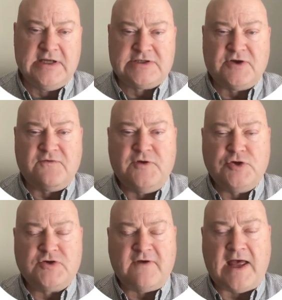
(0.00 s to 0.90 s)
So
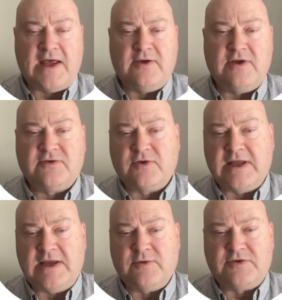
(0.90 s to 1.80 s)
future value is going to
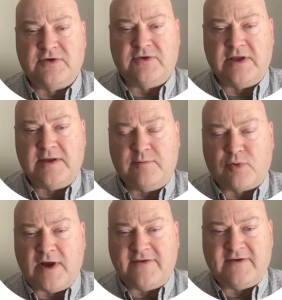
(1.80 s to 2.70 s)
equal to the
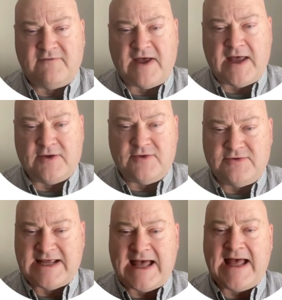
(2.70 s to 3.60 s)
present value
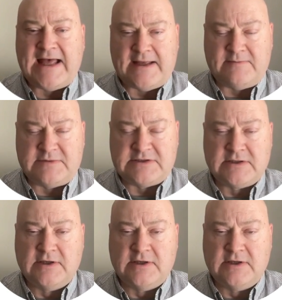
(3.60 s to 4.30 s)
times